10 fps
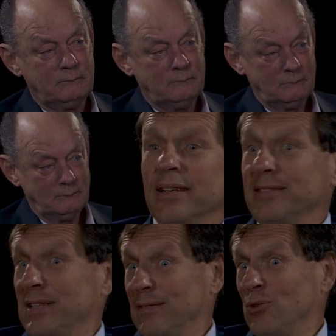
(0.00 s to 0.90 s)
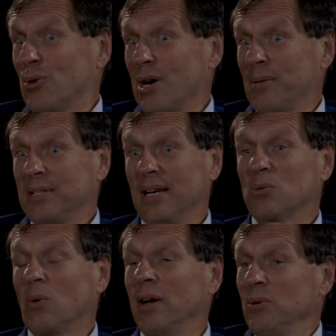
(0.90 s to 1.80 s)
Why? Yeah, they have no carbon tax.
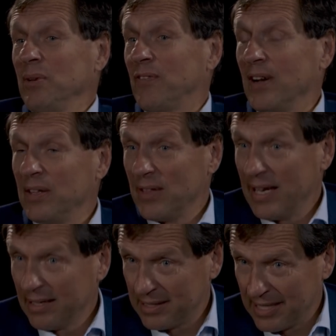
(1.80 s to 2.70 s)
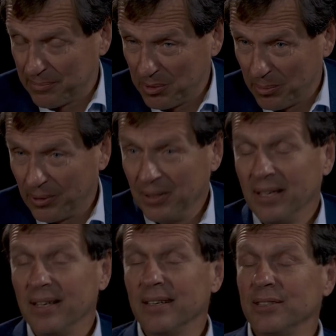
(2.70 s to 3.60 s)
Why do we find that acceptable?
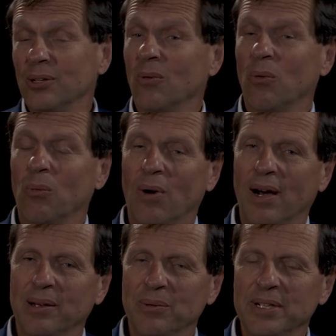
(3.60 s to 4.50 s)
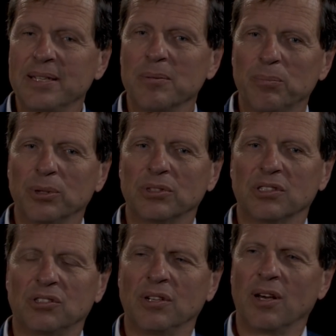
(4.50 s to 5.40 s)
You know, why we put
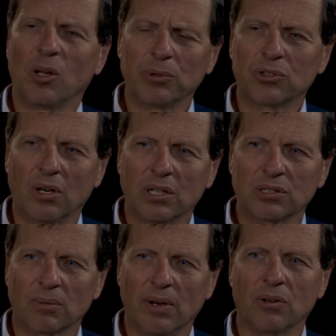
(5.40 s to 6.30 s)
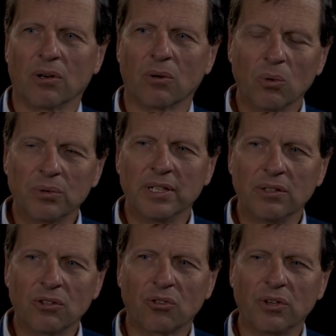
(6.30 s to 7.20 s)
such an albatross around our own
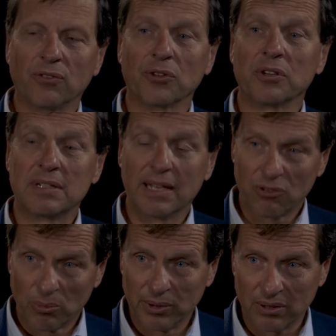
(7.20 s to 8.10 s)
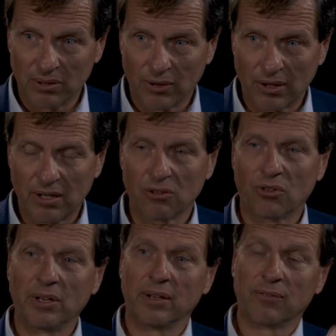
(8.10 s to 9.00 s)
industry for the detriment of our
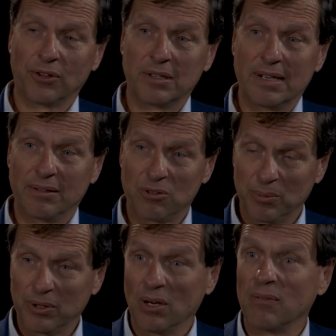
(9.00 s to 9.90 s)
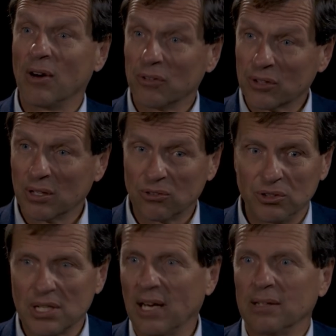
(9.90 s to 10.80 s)
country and for the detriment of other
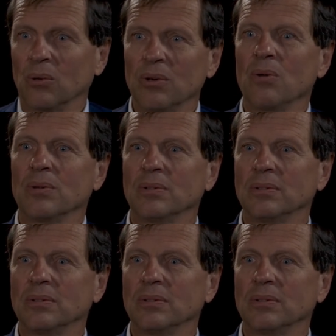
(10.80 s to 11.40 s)
countries, I don't know.